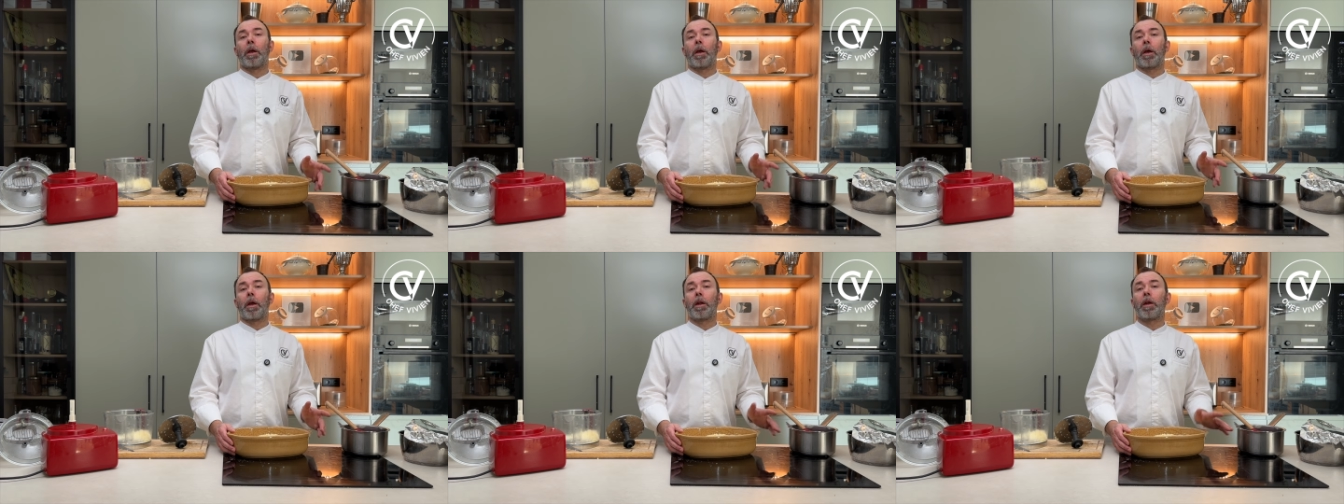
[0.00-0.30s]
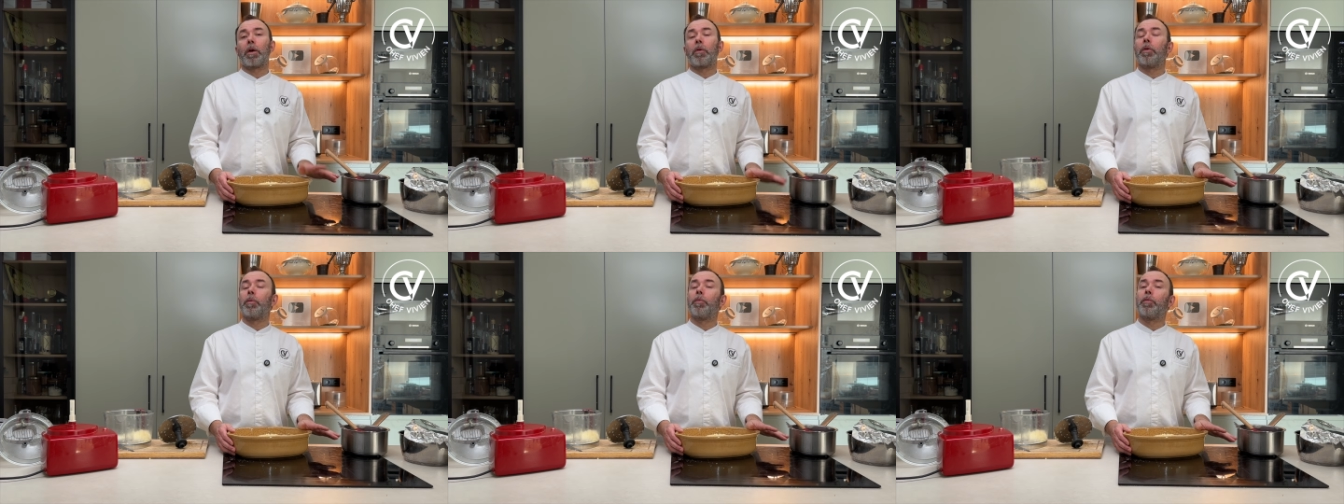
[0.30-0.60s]
And
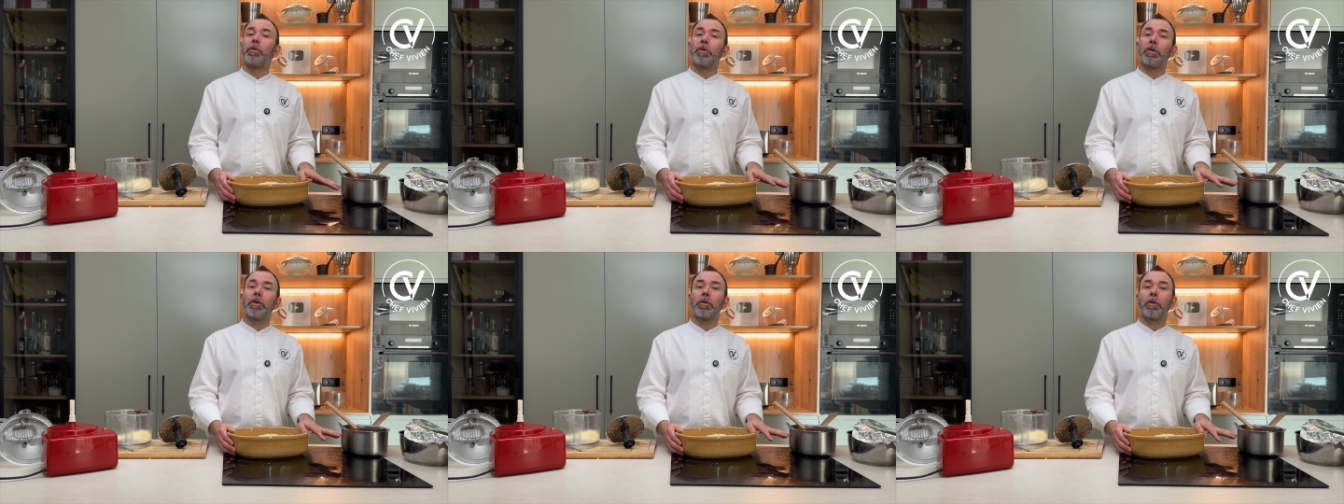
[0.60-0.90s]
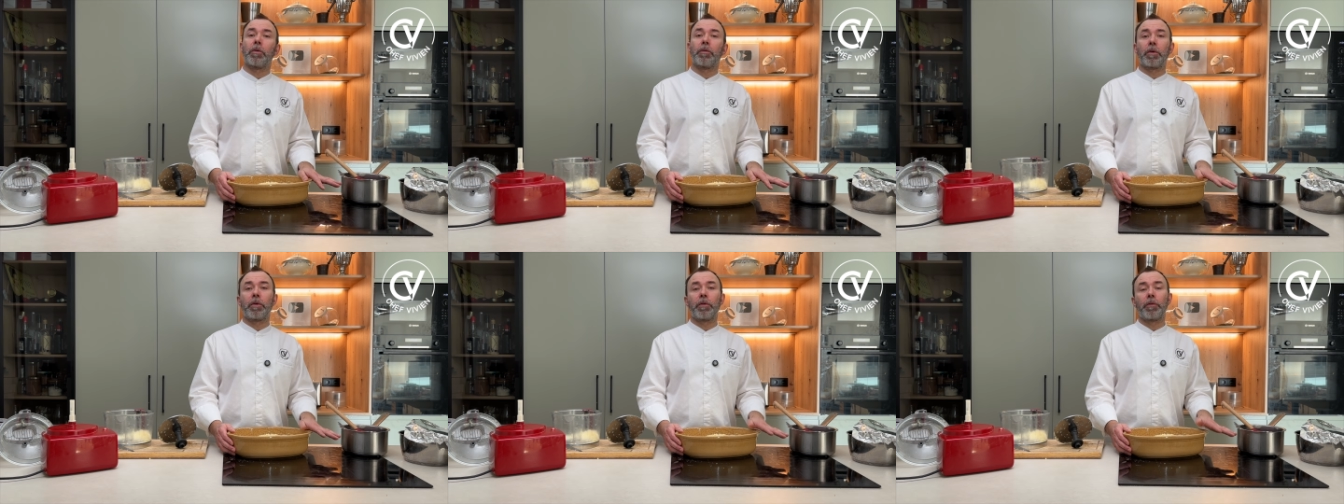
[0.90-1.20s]
now we put in
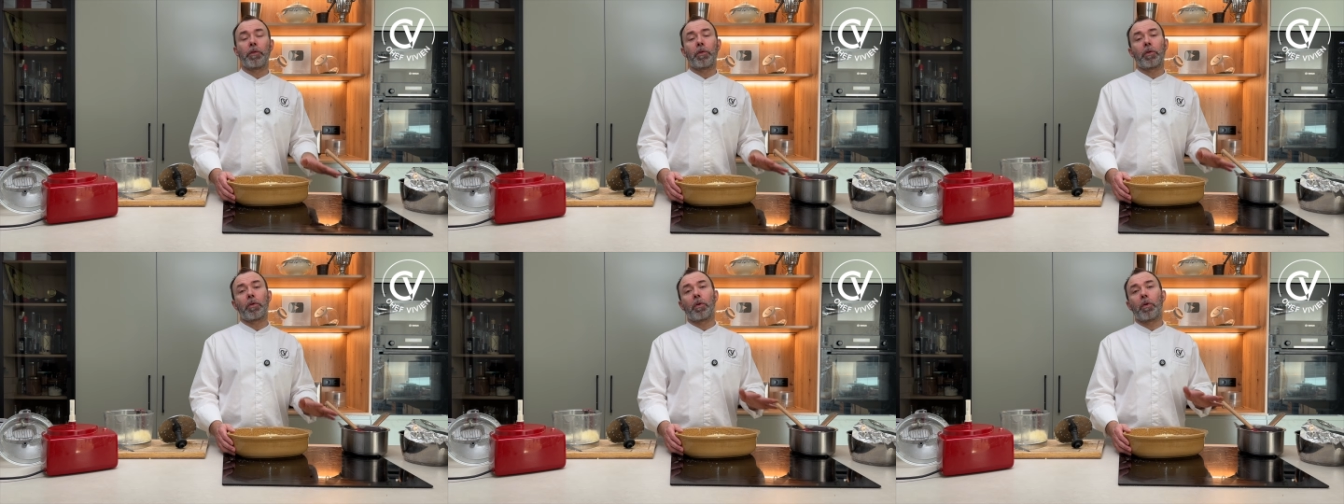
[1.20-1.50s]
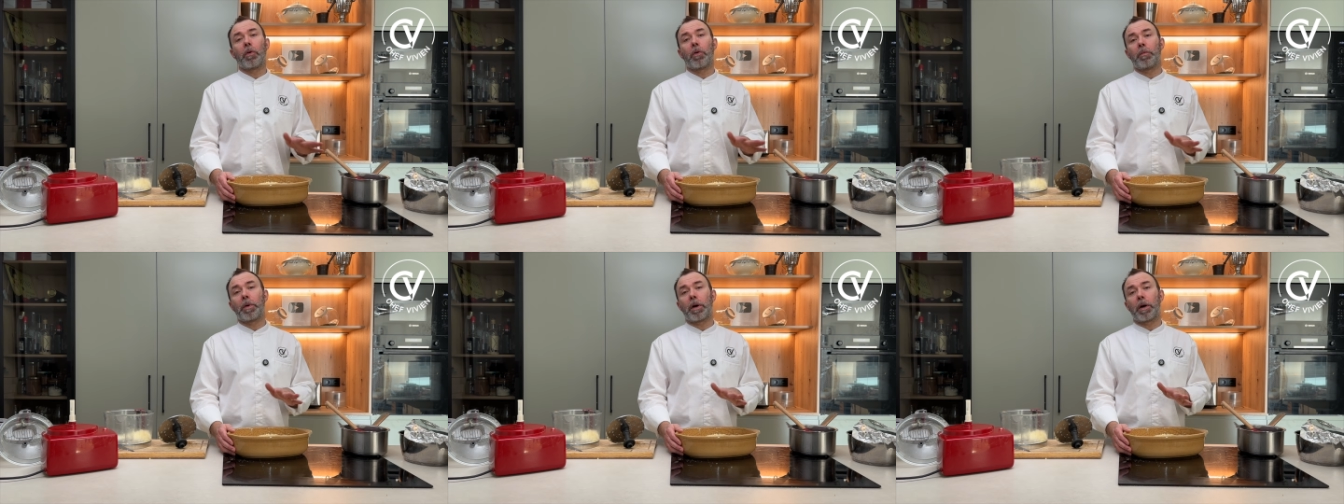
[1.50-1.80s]
oven
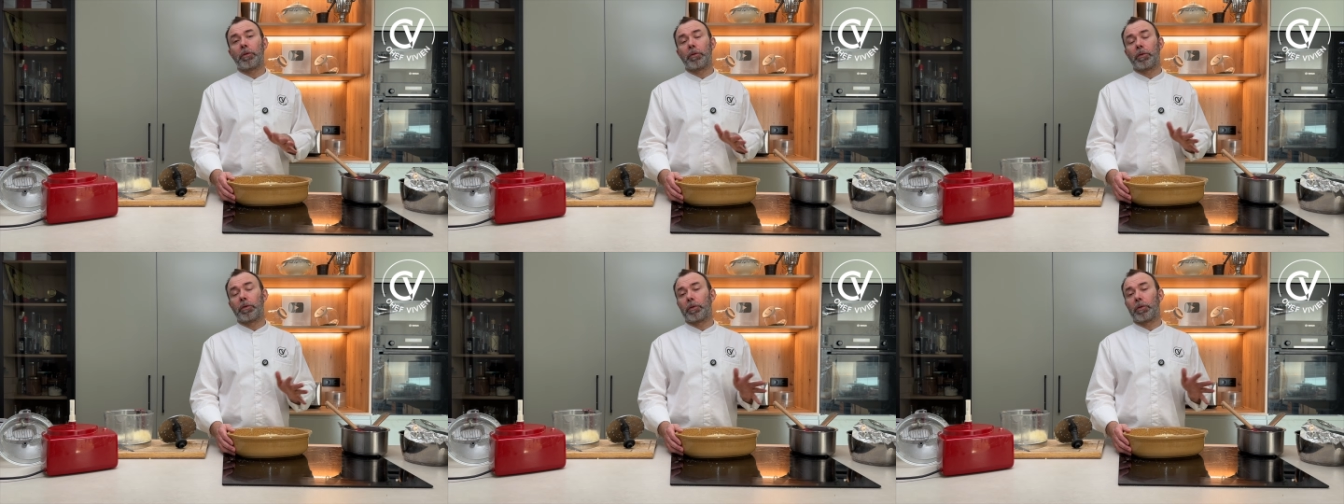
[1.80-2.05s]
for about